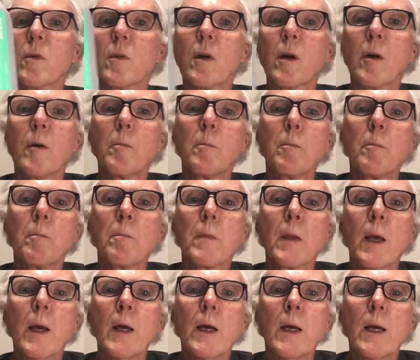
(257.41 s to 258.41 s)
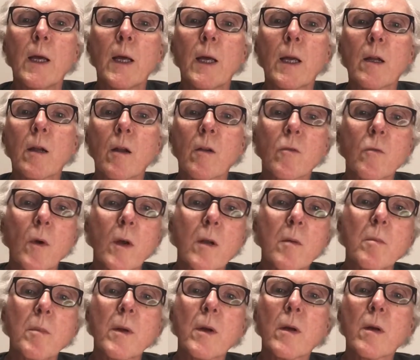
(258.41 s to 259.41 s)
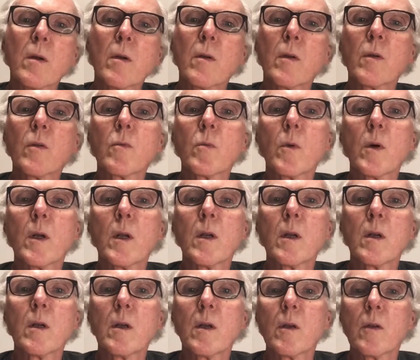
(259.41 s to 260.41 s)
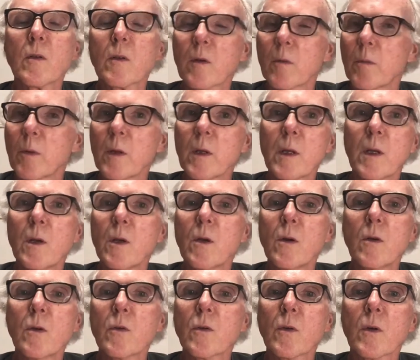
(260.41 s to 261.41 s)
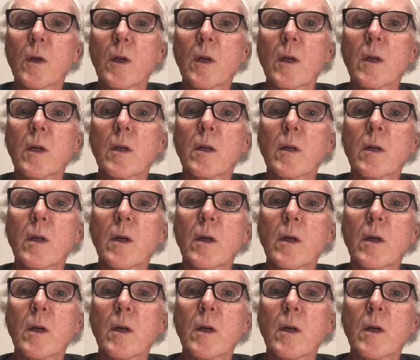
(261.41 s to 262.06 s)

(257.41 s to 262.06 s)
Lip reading: And on RateBeer, this one is completely new, so it